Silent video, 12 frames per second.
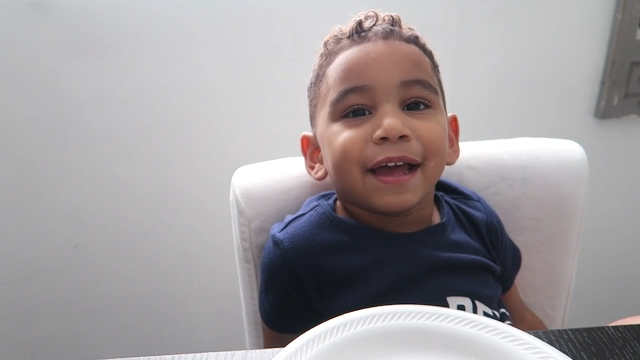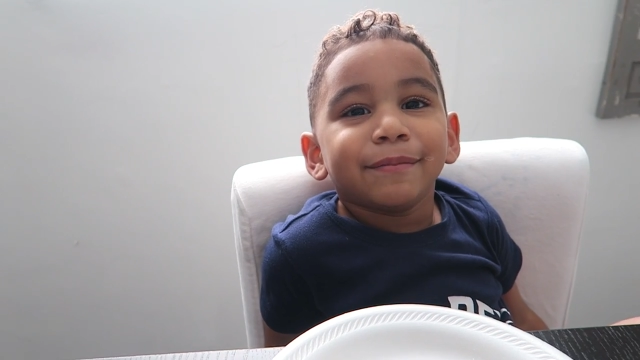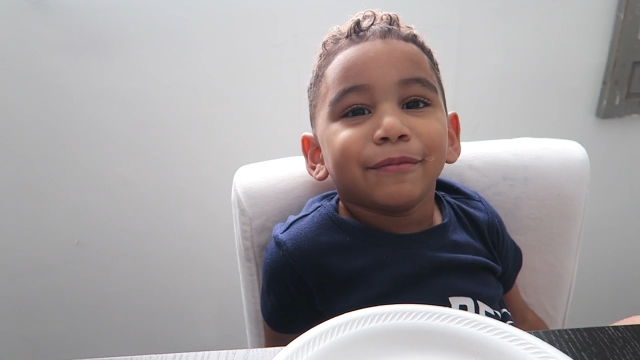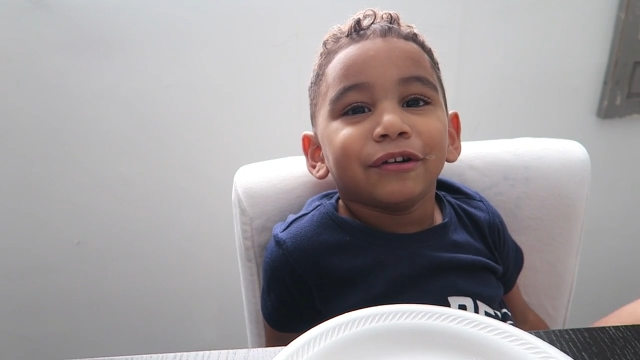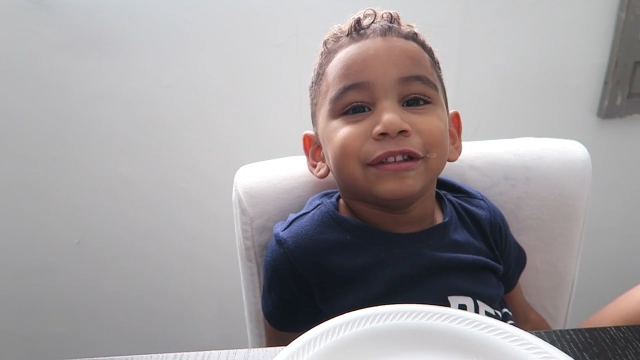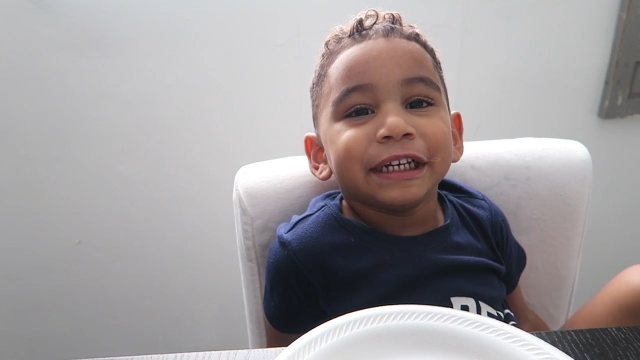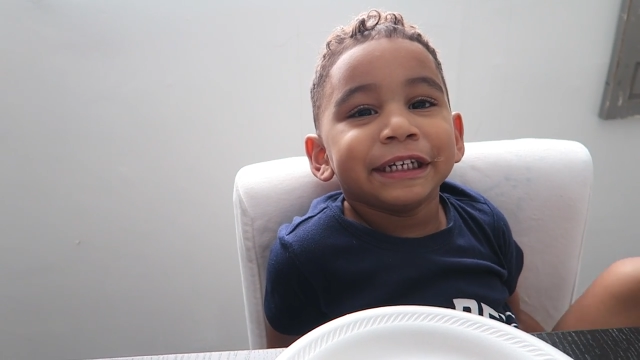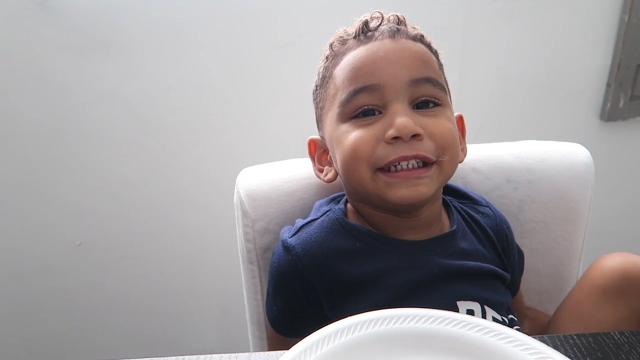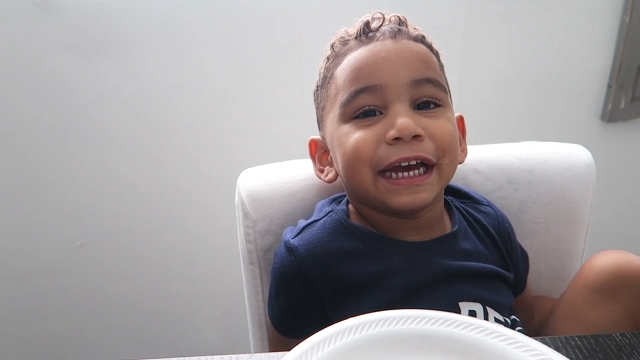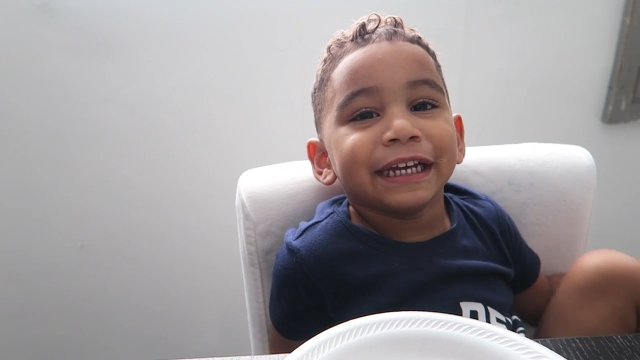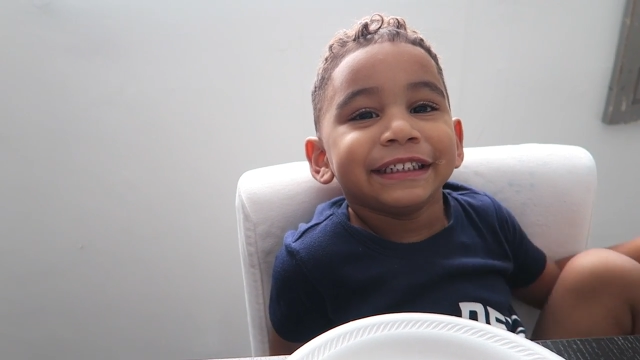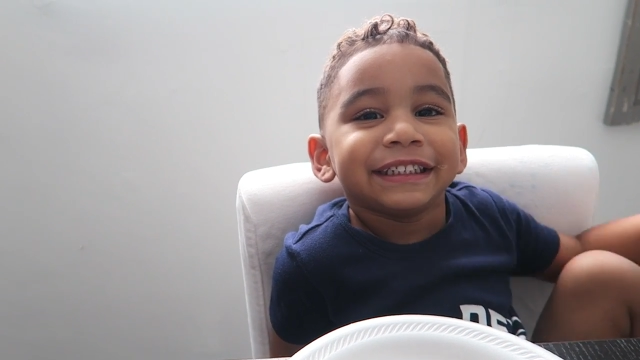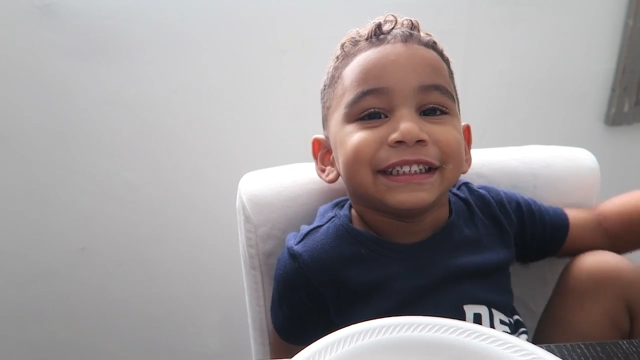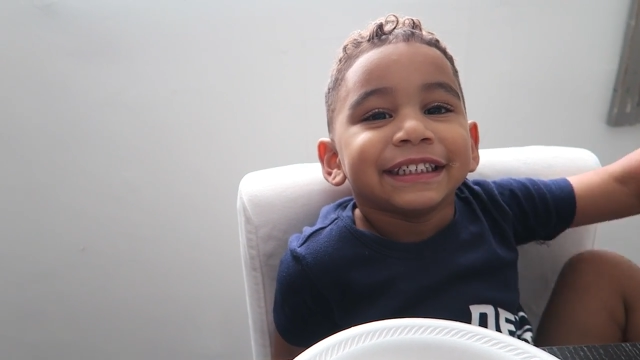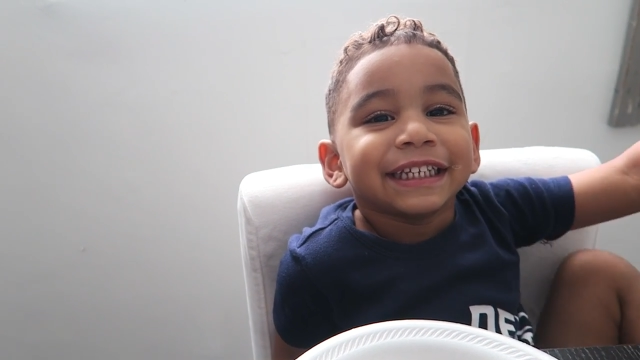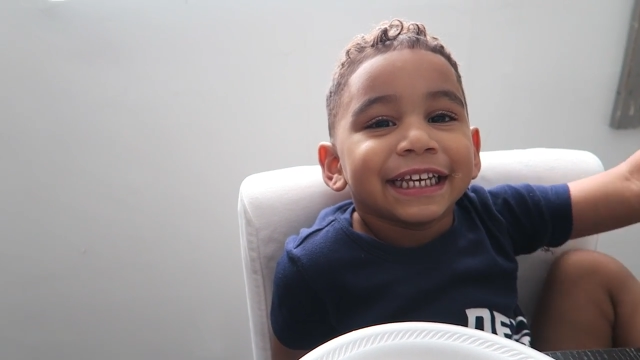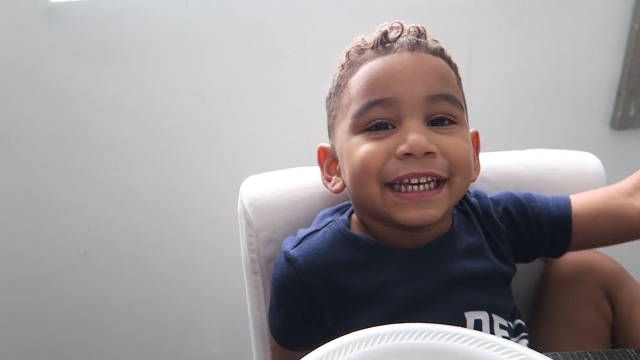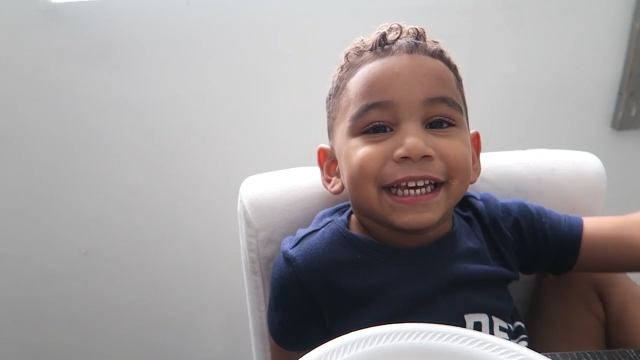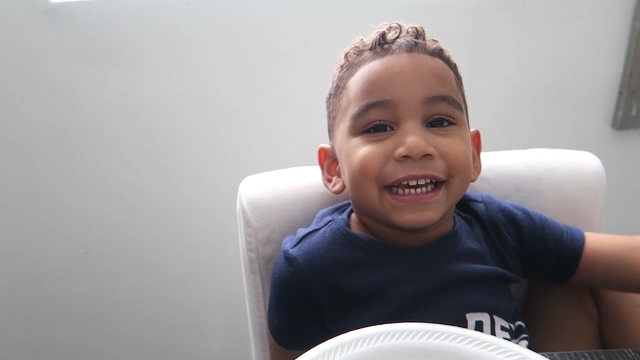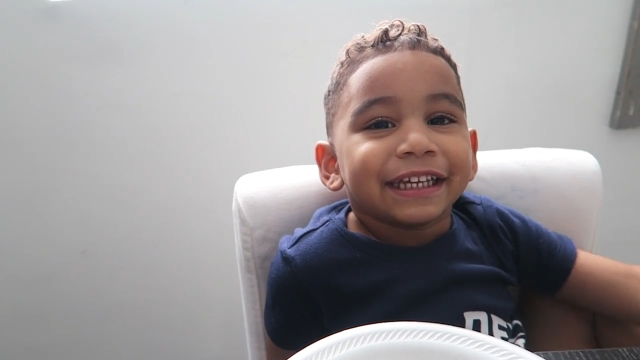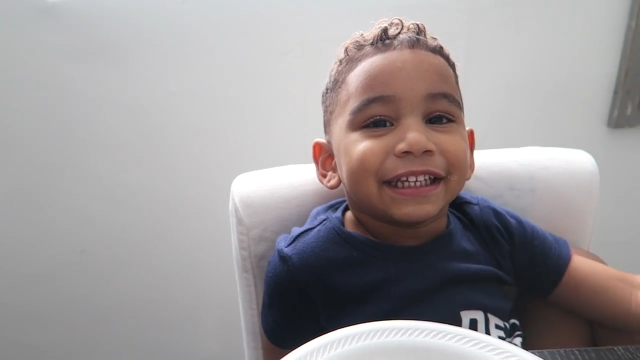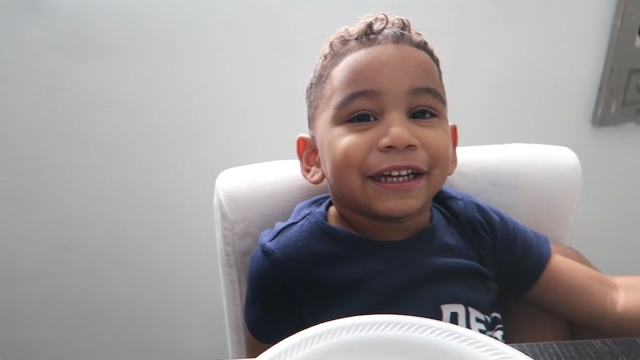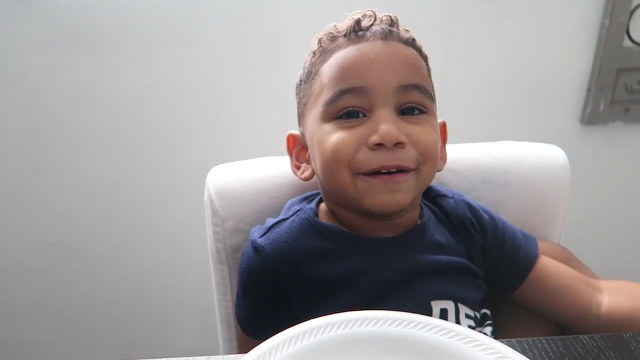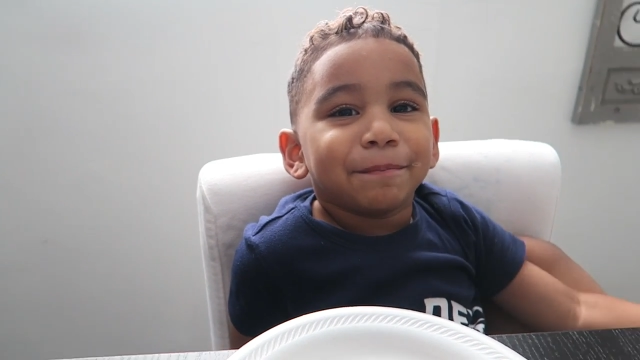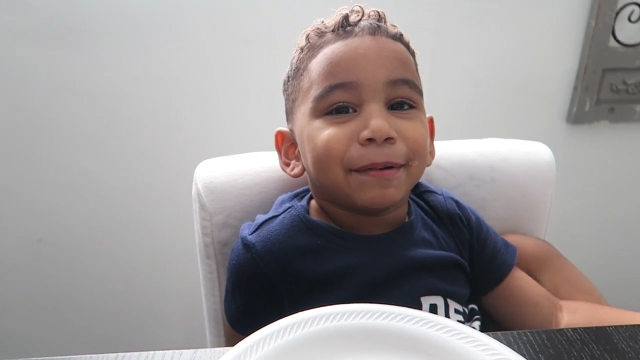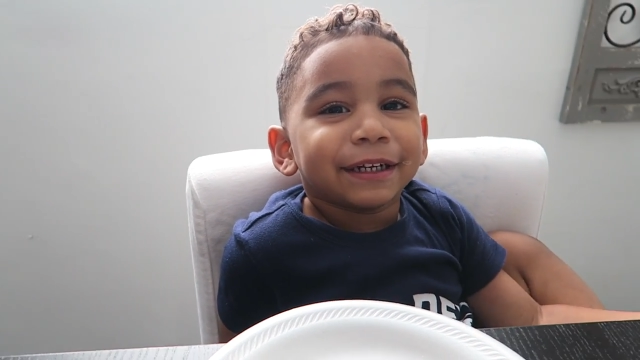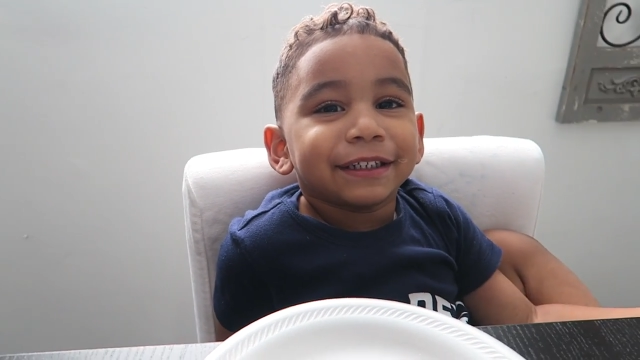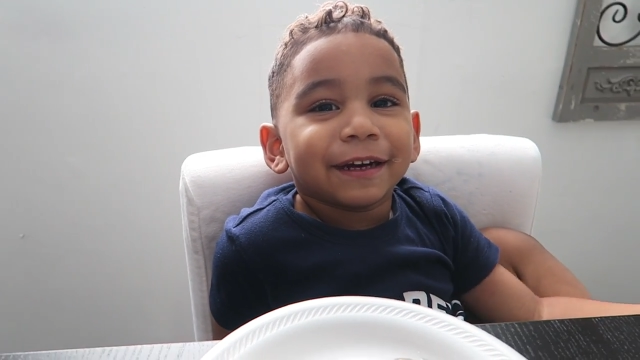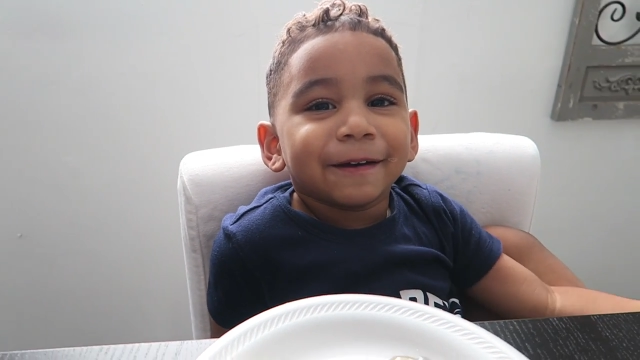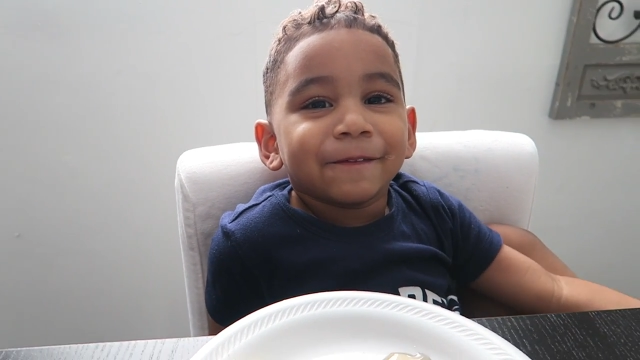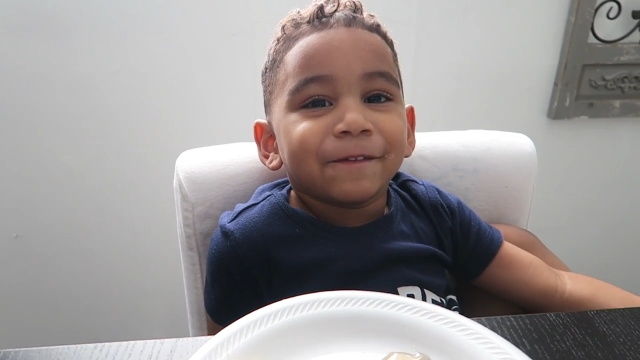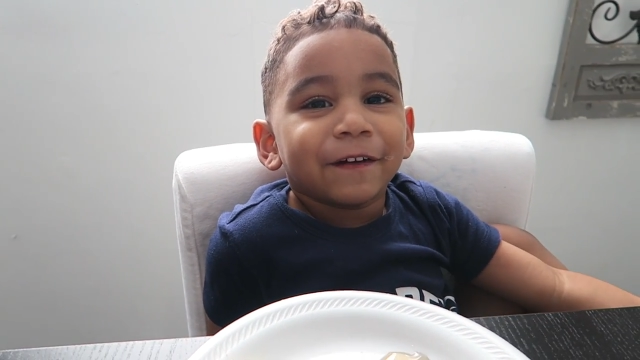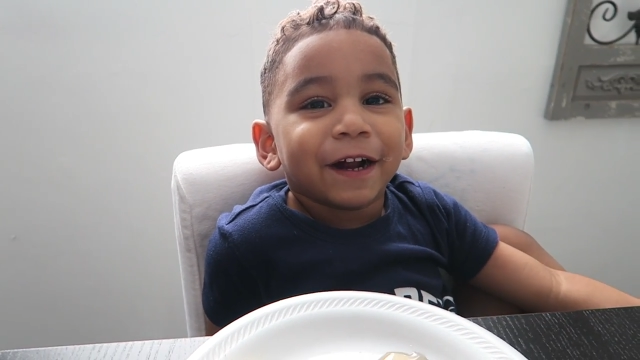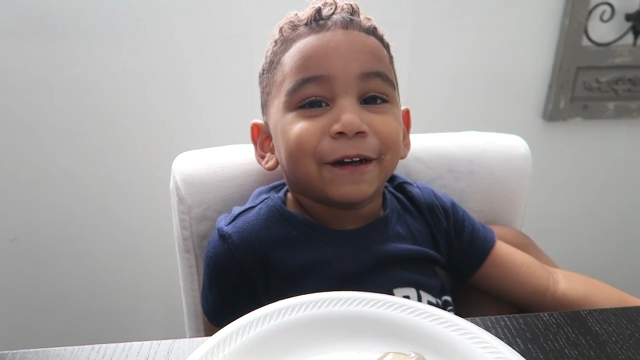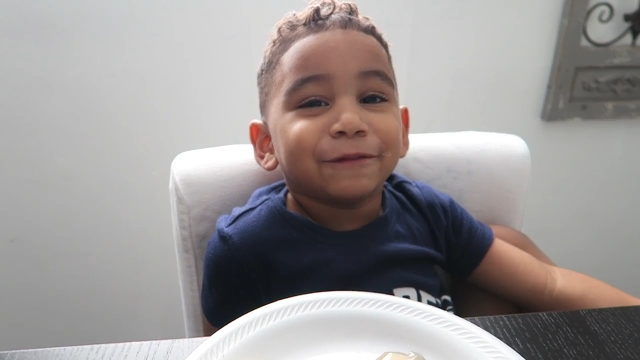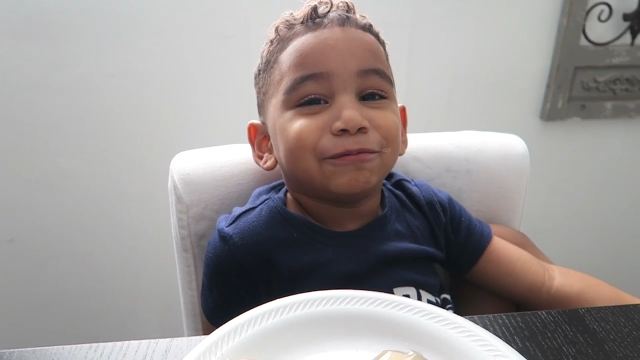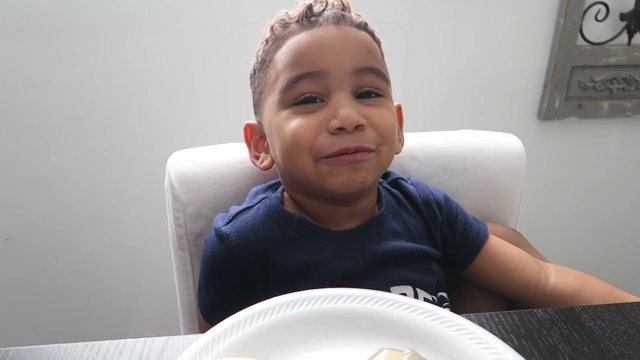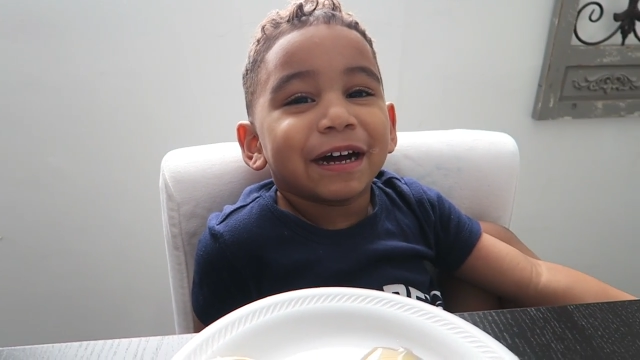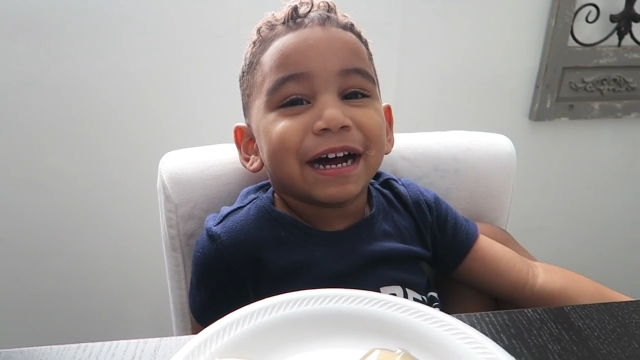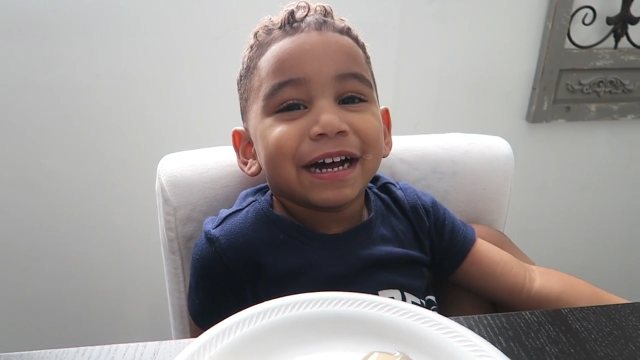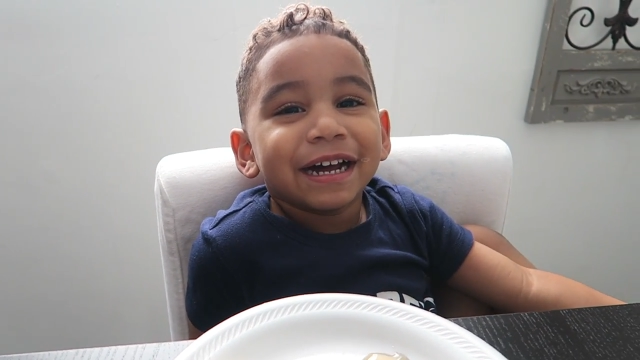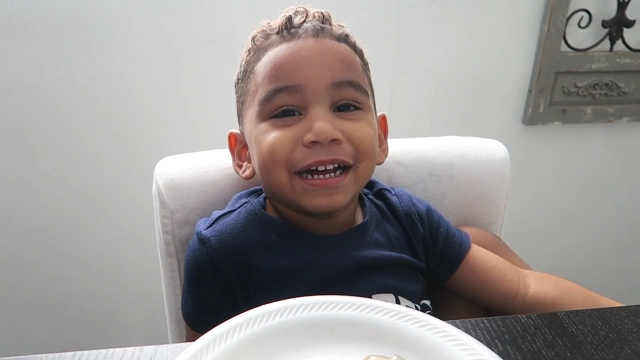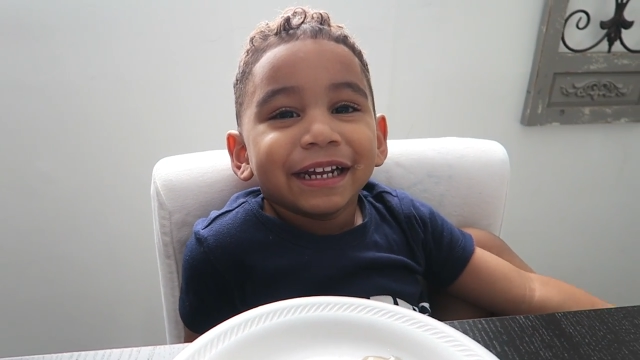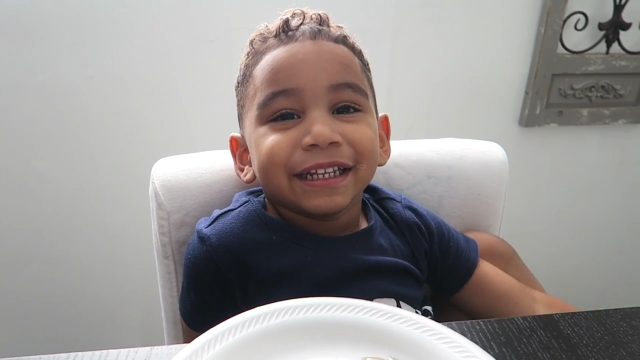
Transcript: Hi, Mommy, guys. Your picture first one,